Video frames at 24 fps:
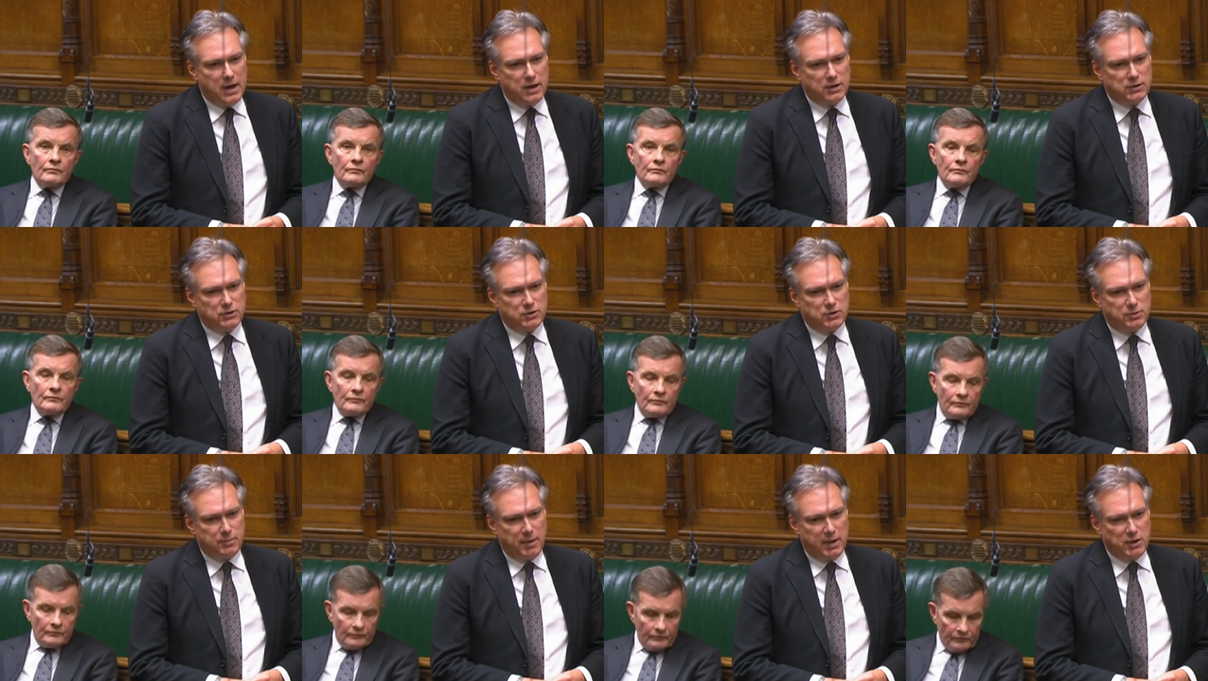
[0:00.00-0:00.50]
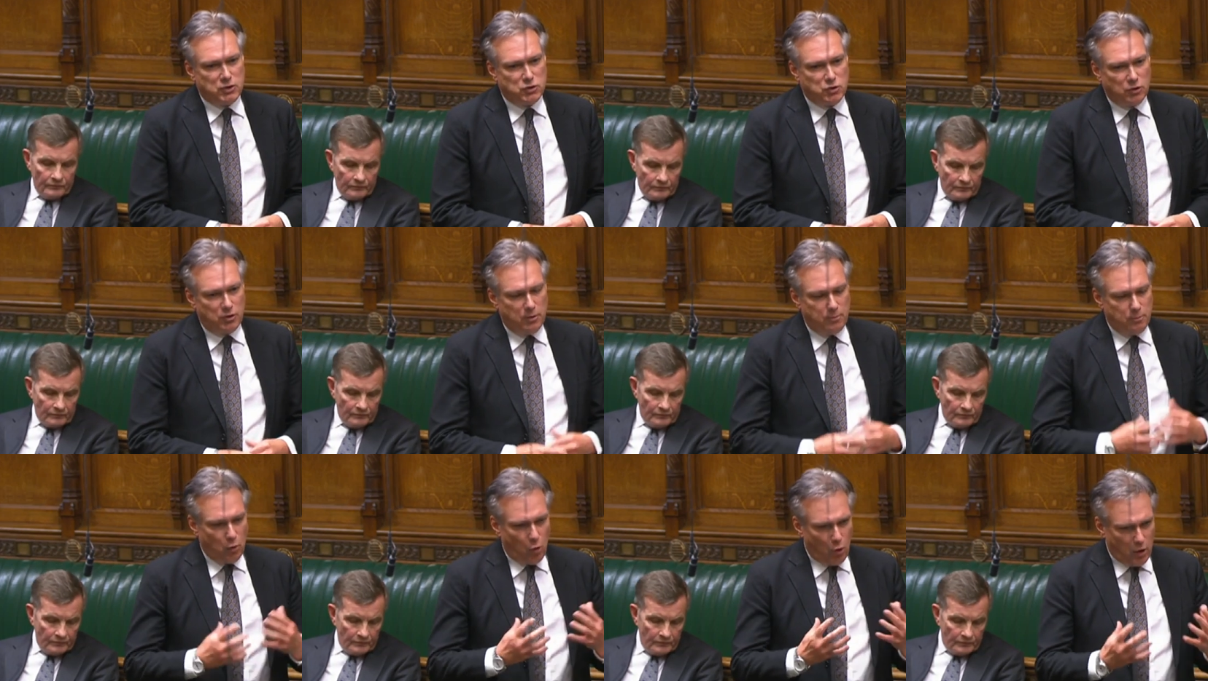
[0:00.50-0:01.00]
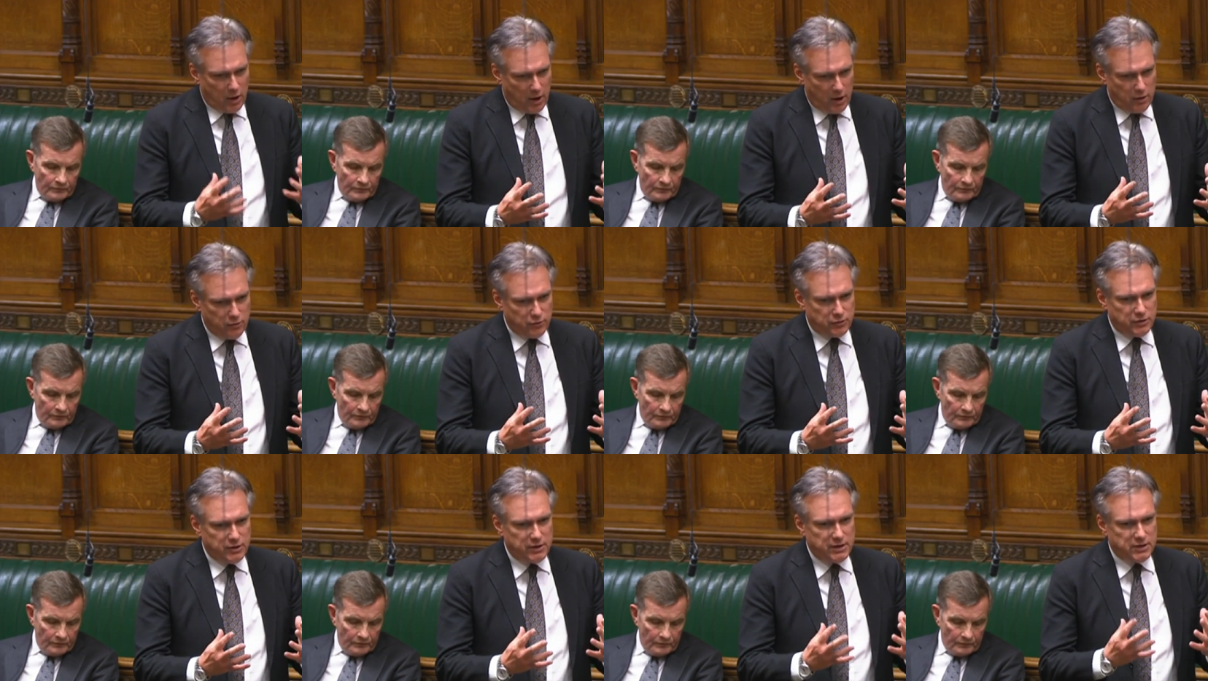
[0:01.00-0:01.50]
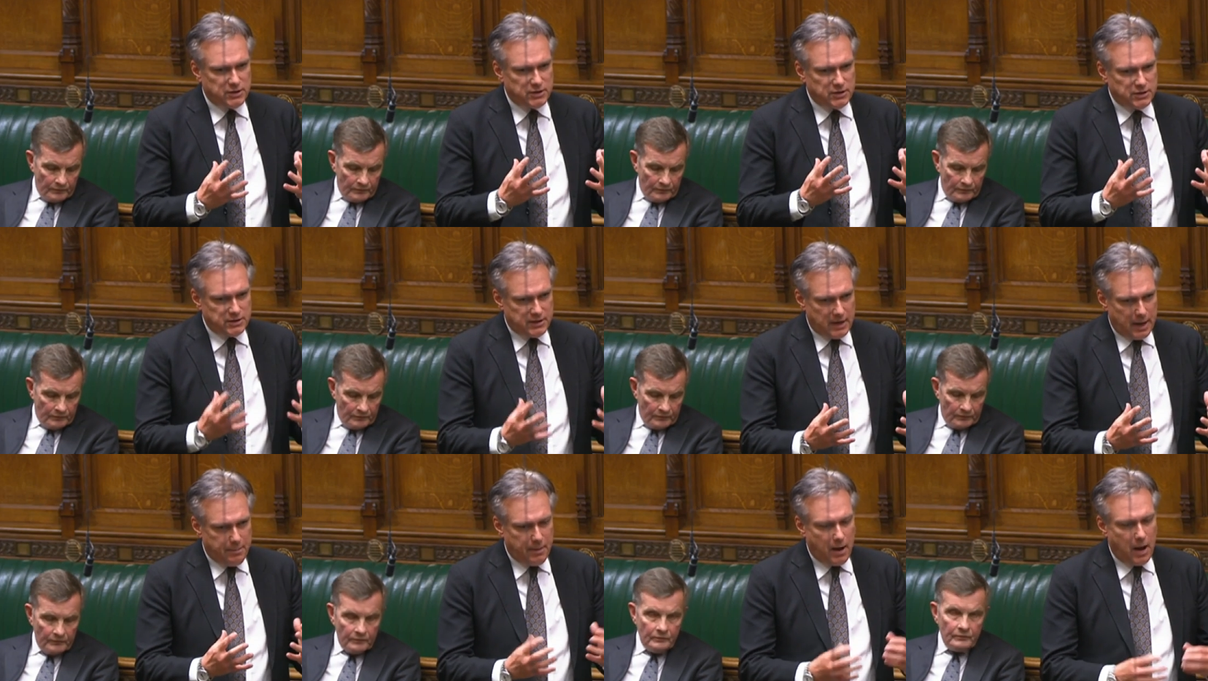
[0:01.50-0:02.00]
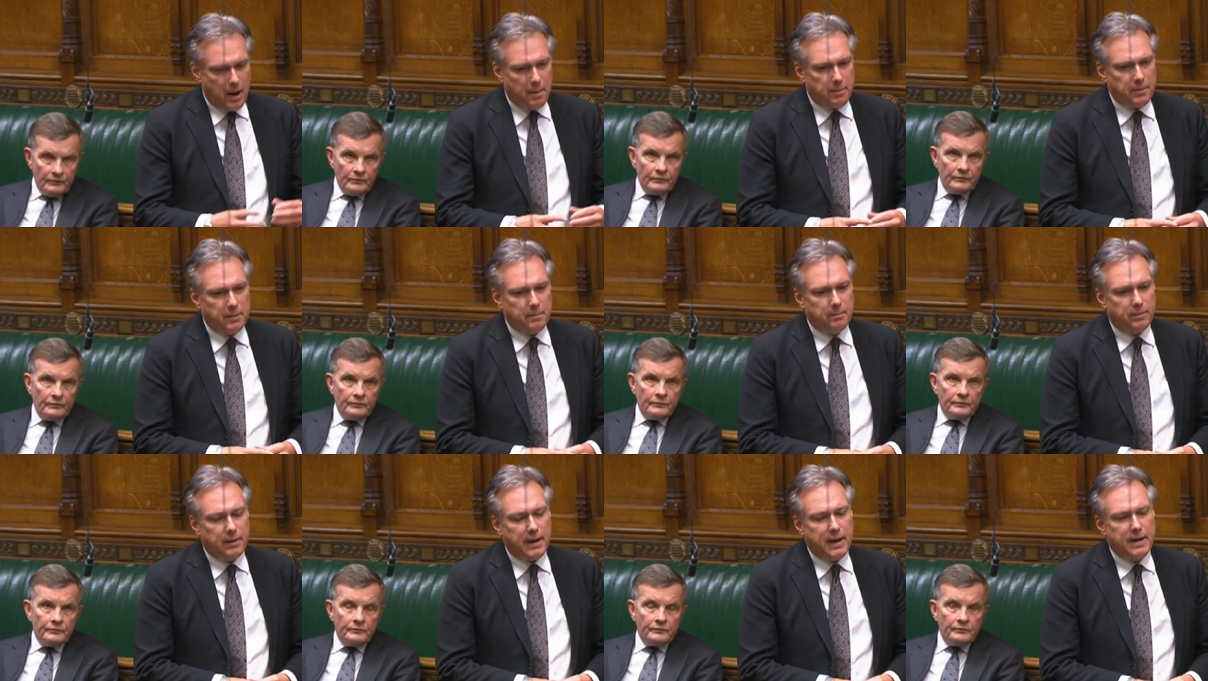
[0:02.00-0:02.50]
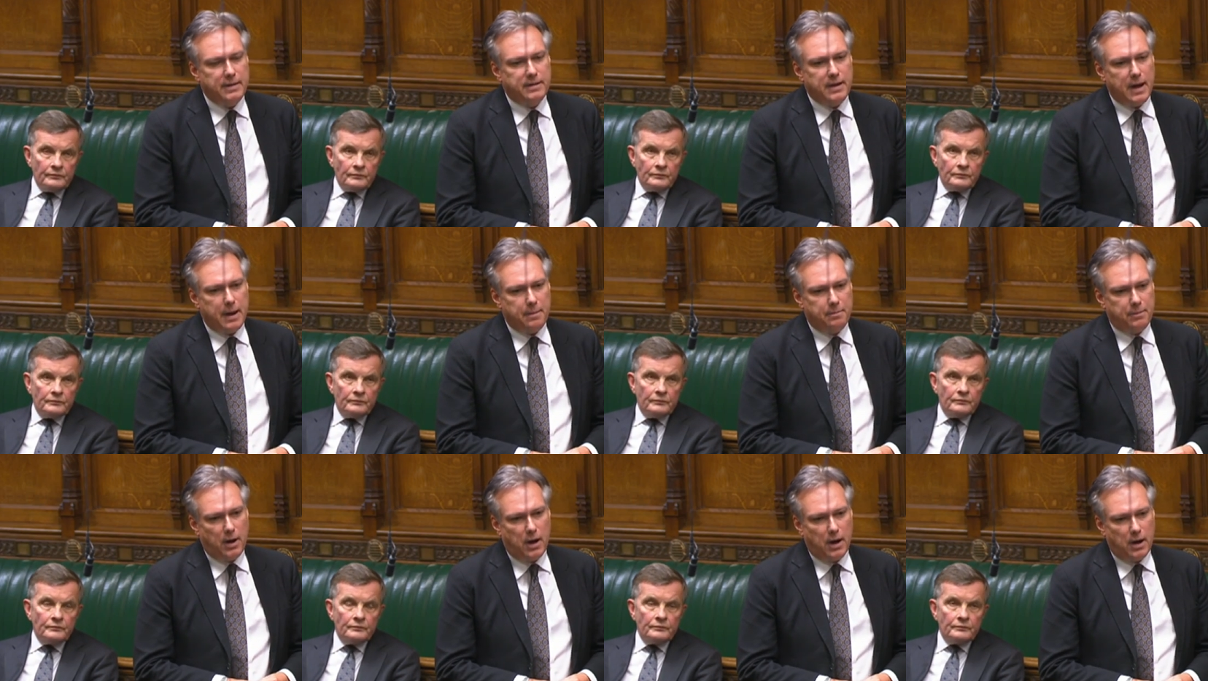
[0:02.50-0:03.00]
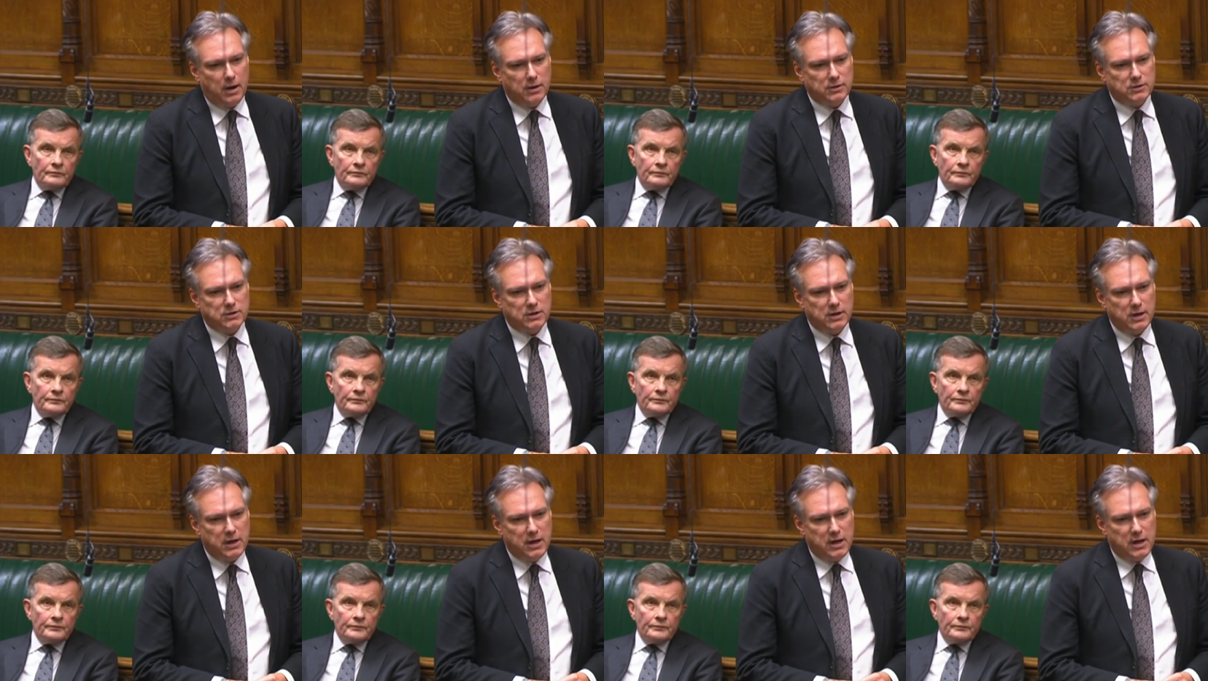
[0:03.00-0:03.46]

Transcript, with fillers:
Speaker 1: to make sure that more countries step up and play their part